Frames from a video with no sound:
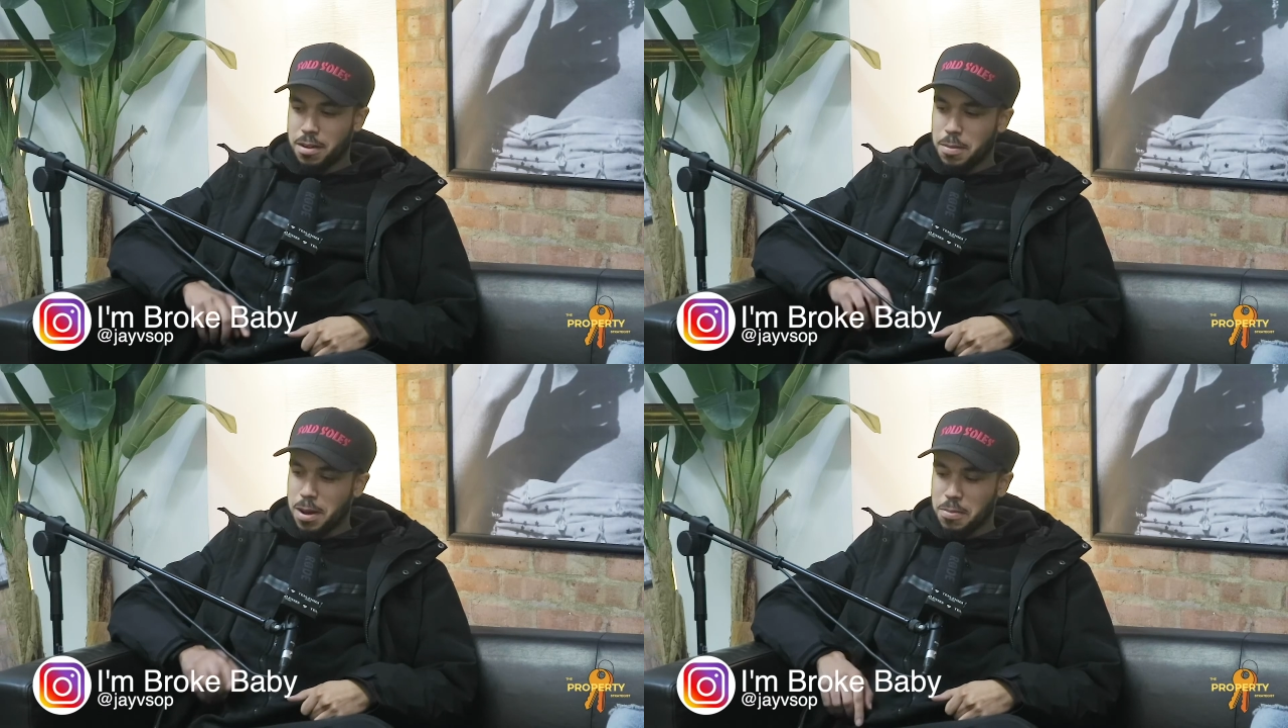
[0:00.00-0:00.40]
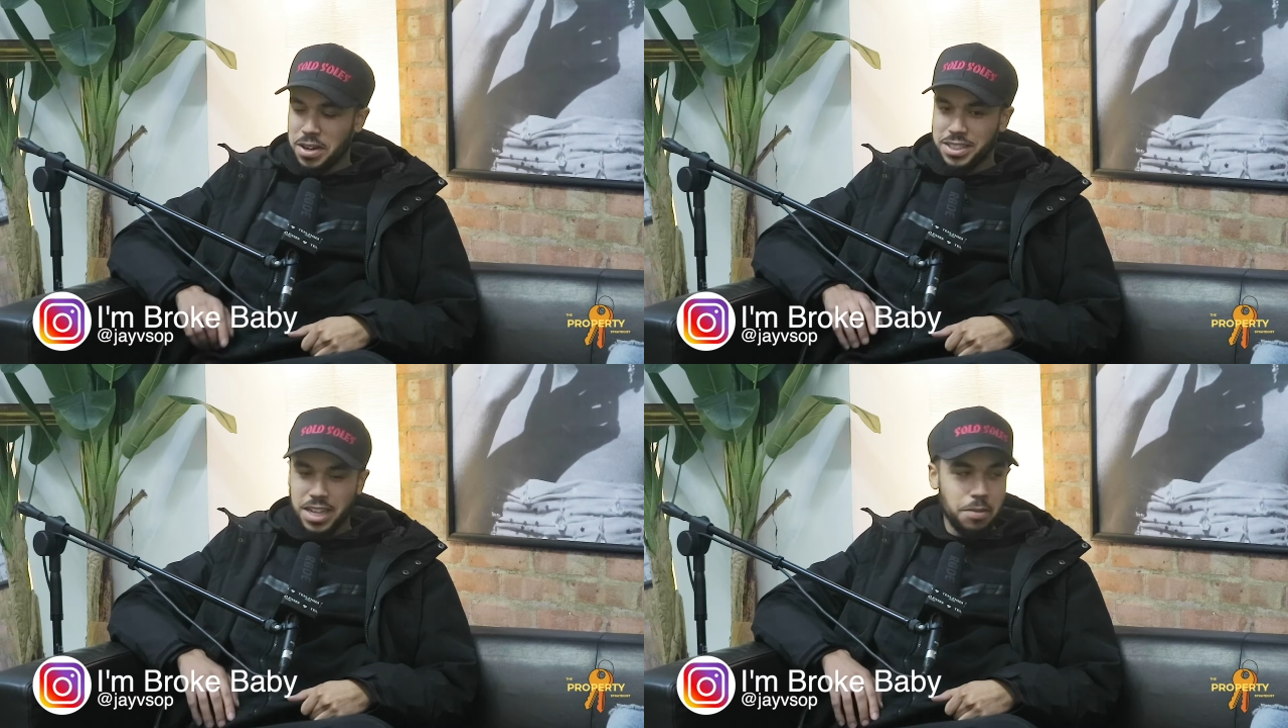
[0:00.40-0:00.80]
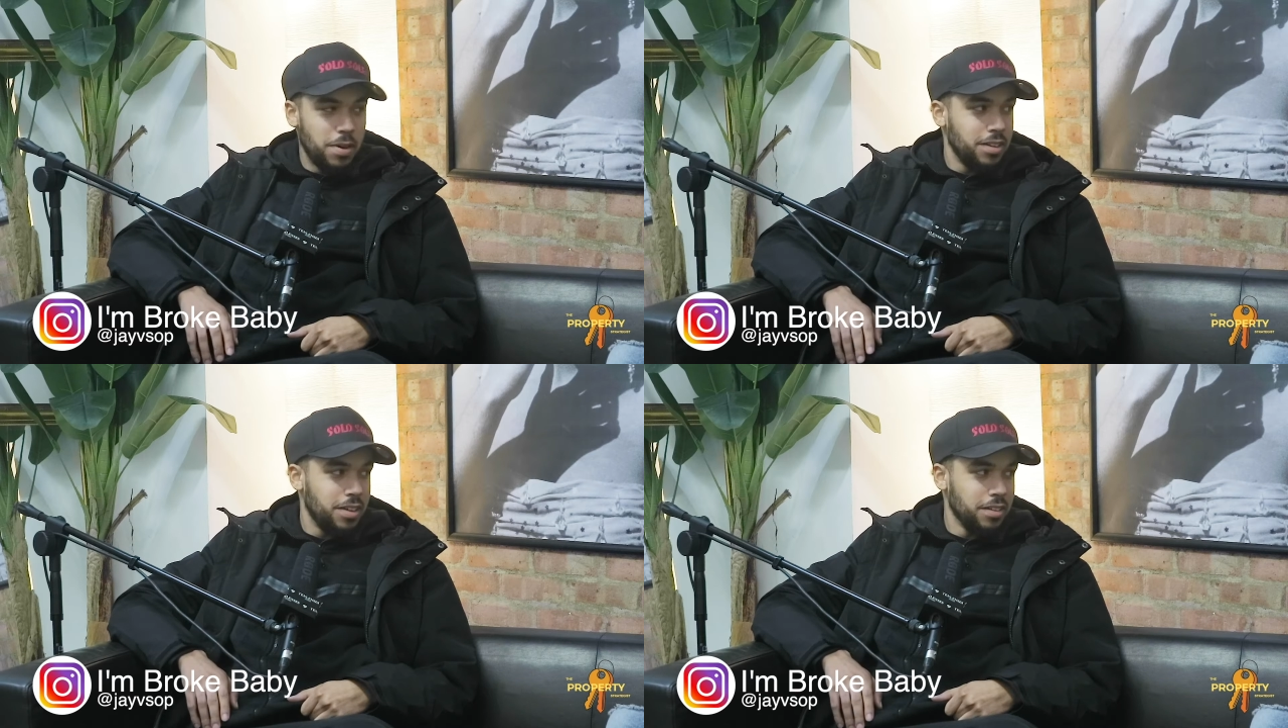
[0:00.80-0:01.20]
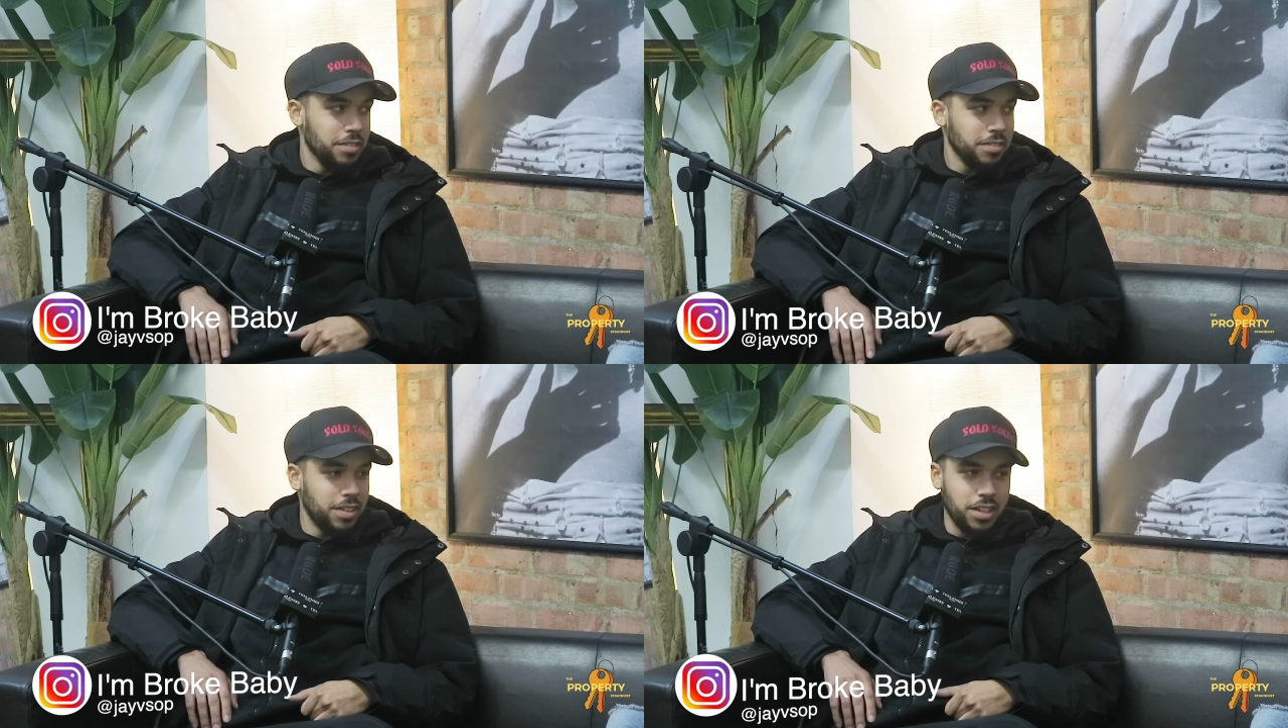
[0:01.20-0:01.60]
I appreciate it, man. The
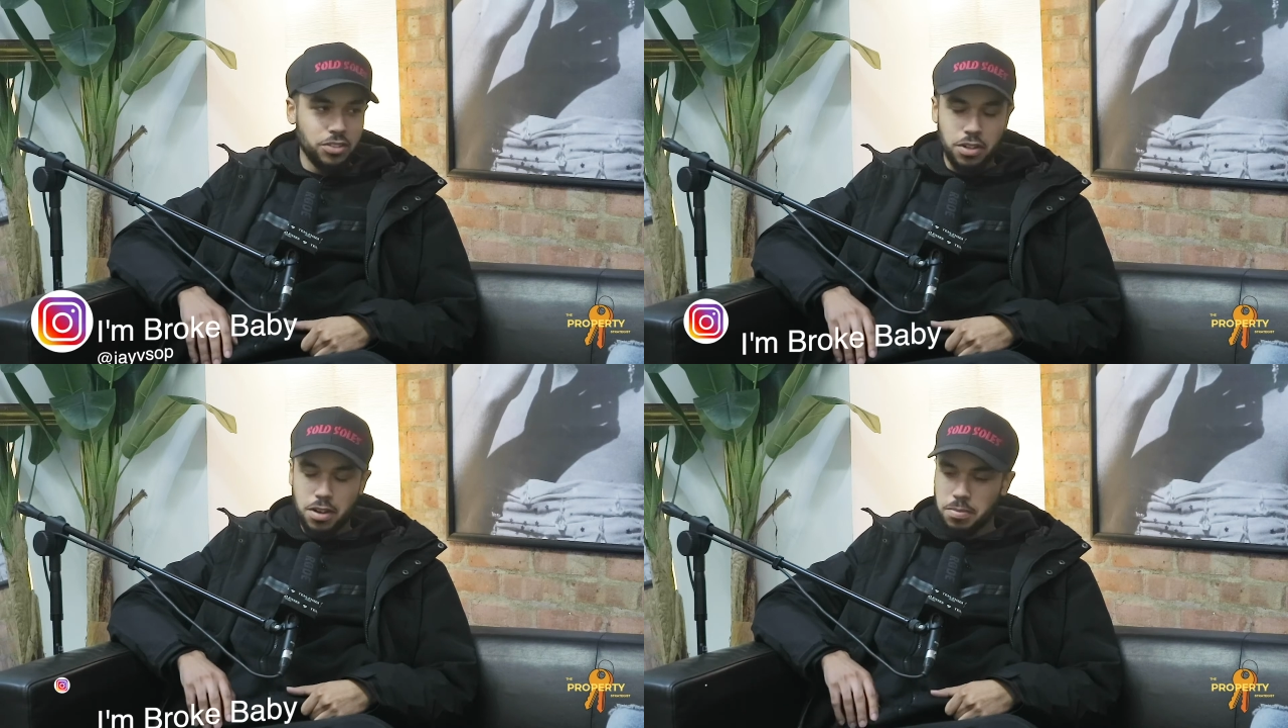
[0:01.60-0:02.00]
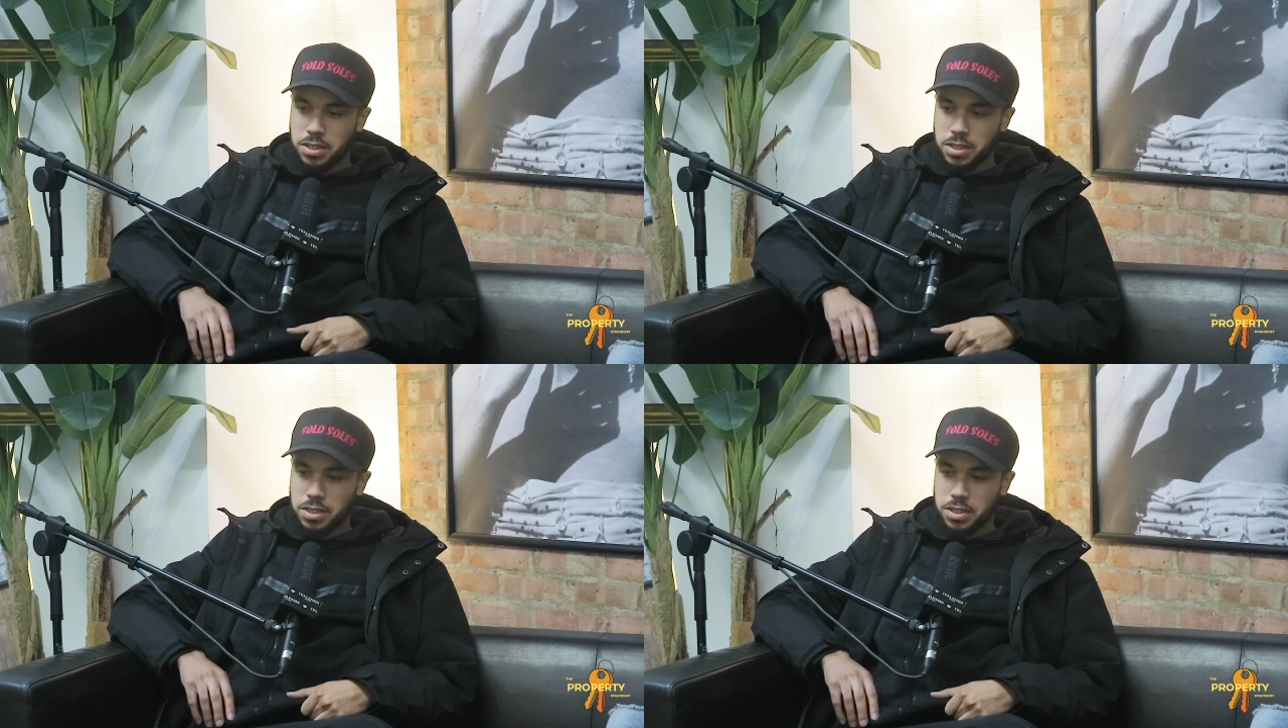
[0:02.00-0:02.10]
intro.